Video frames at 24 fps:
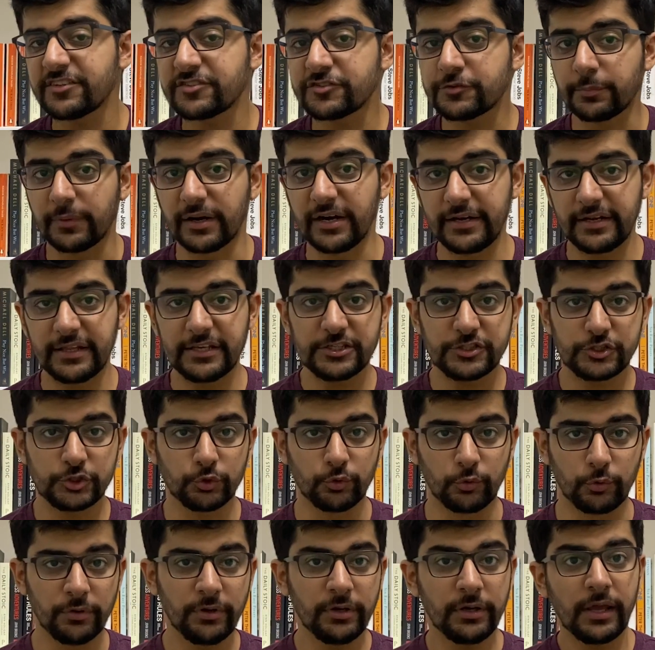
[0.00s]
next month in
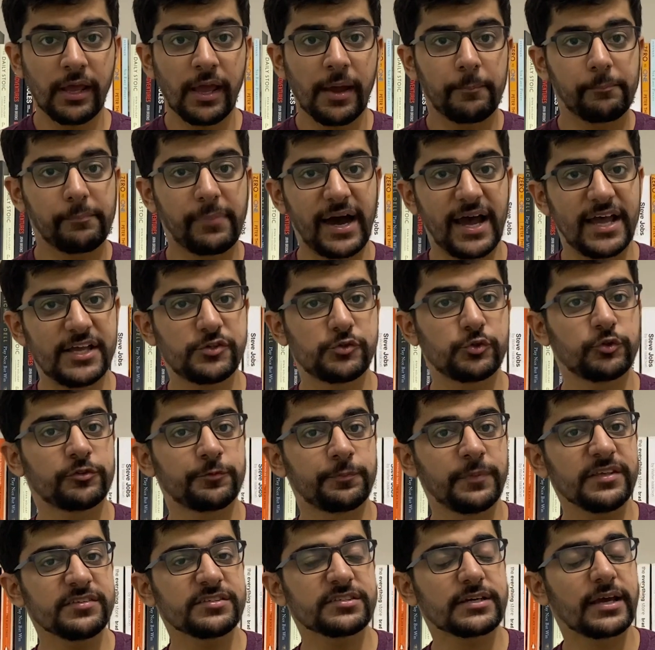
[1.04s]
June,
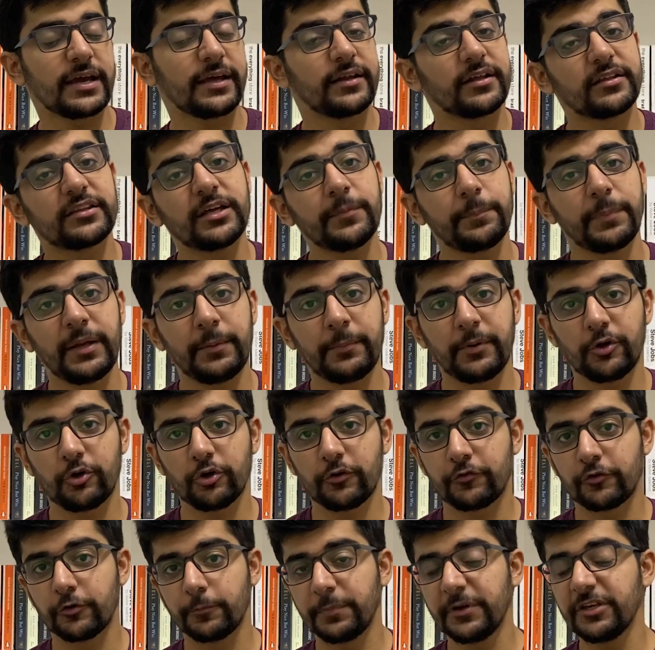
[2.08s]
Byju's missed another
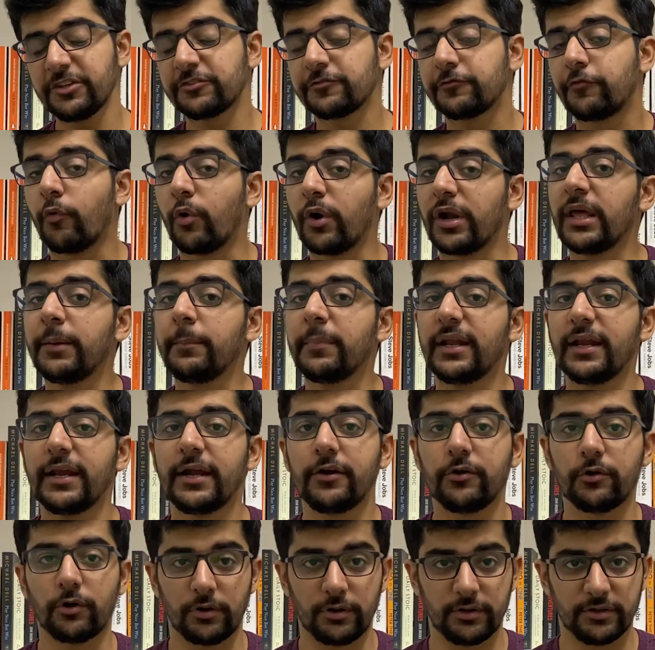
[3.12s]
payment of Rs 40
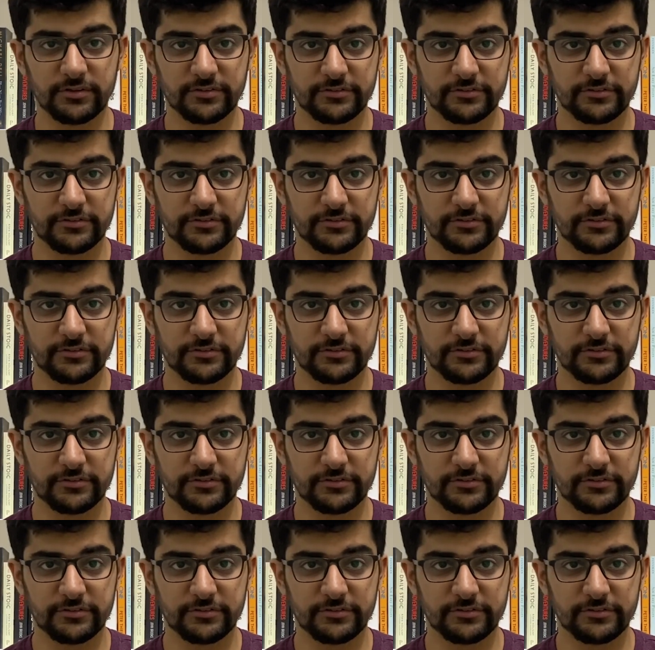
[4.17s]
million.